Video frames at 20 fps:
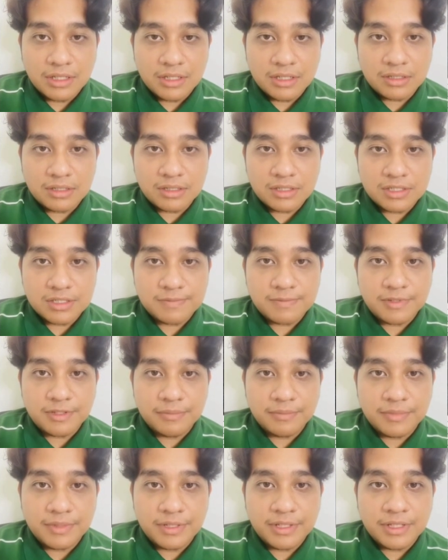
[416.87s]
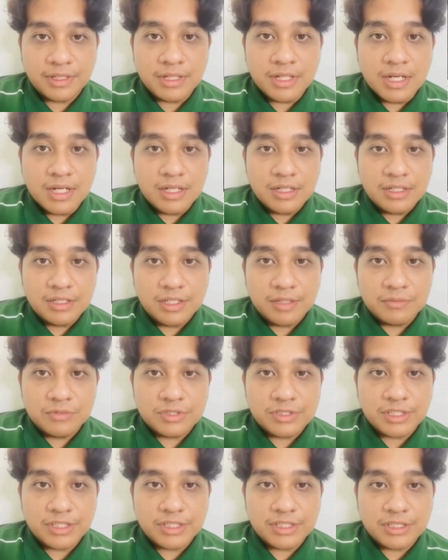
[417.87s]
the experiment
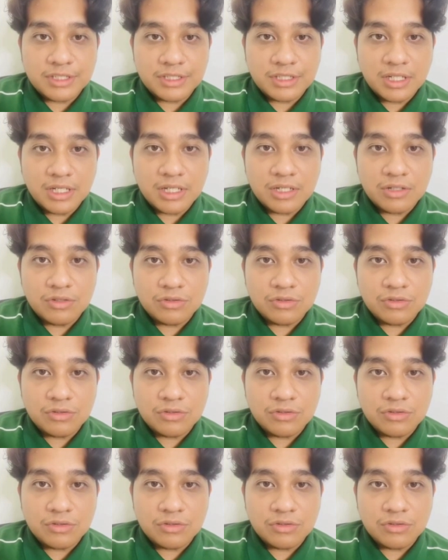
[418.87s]
demonstrated how